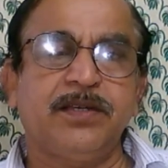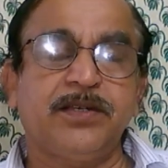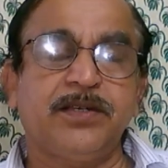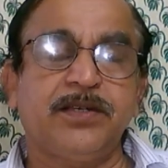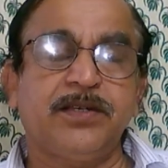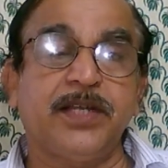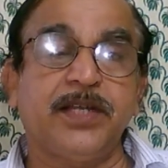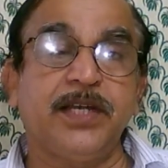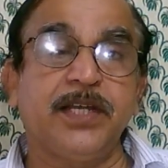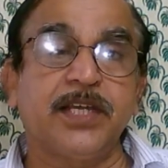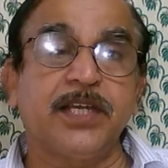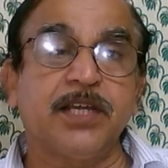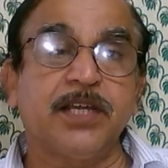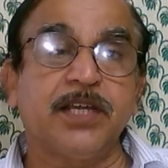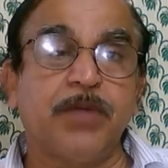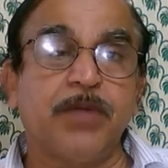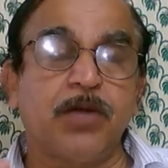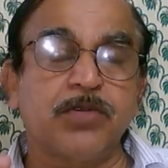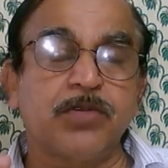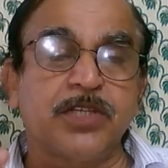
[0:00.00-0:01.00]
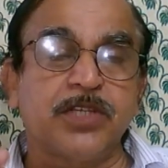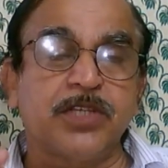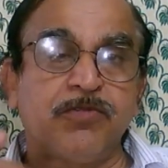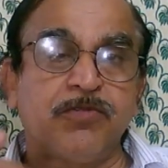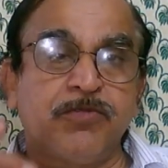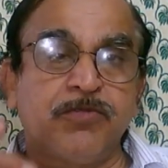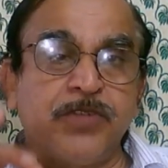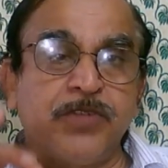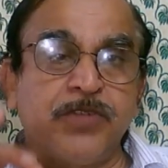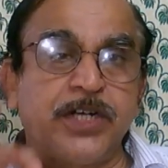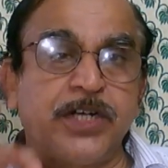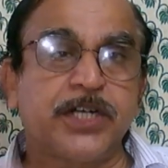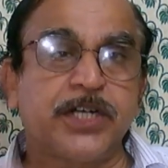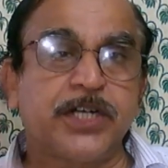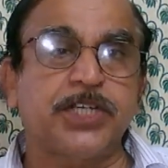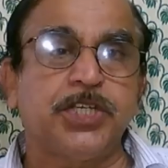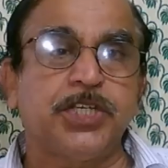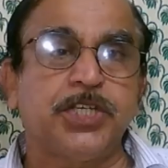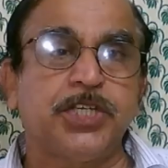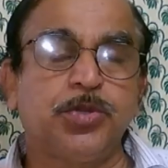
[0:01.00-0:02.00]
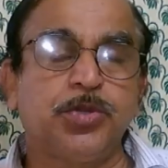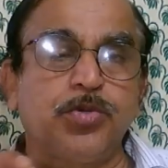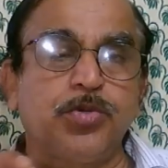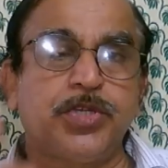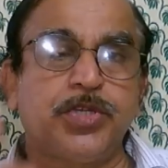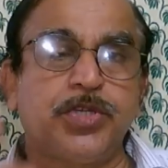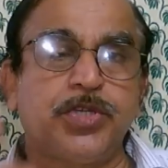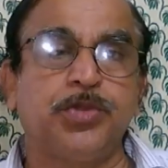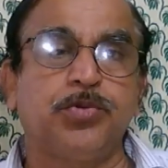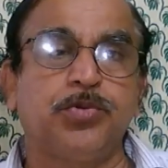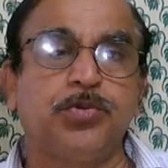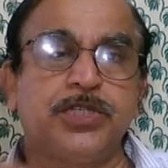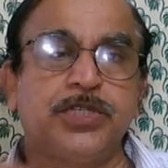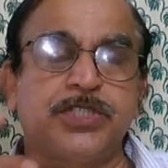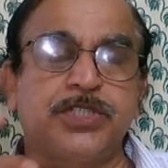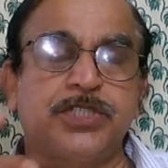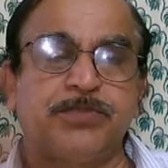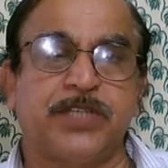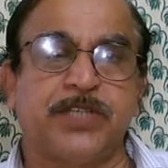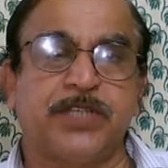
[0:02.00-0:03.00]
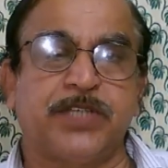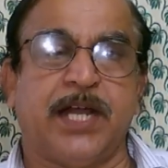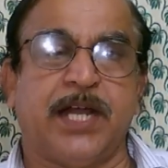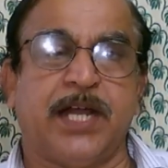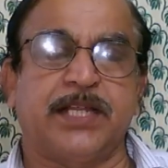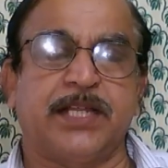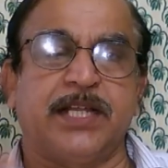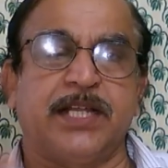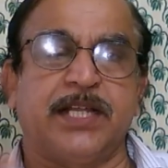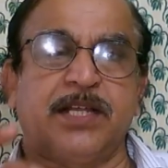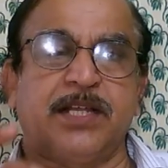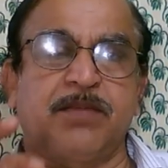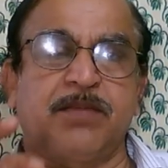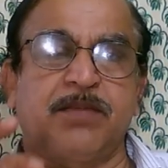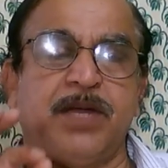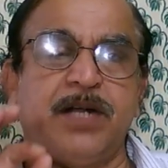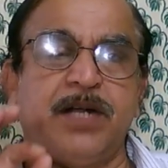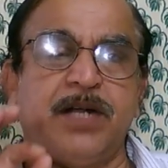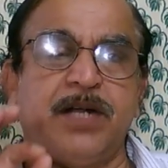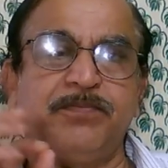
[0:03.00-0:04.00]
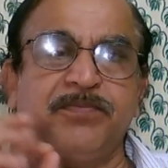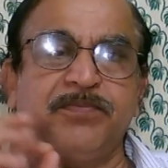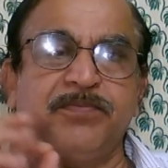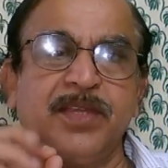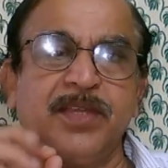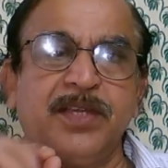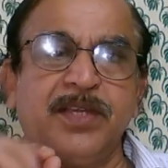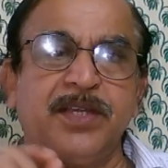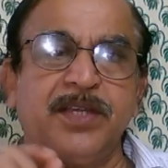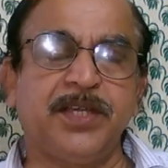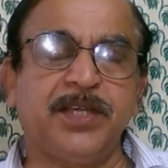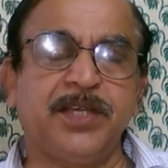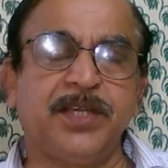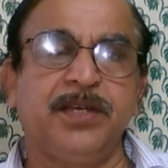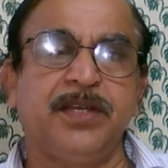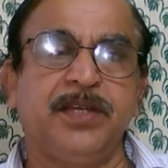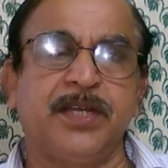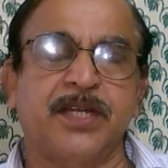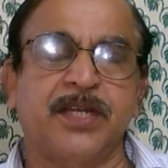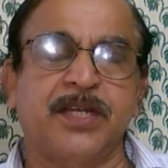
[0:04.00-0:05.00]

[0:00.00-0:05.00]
Telling about the word Hindu, Hinduism, Sanatana Dharma, Indian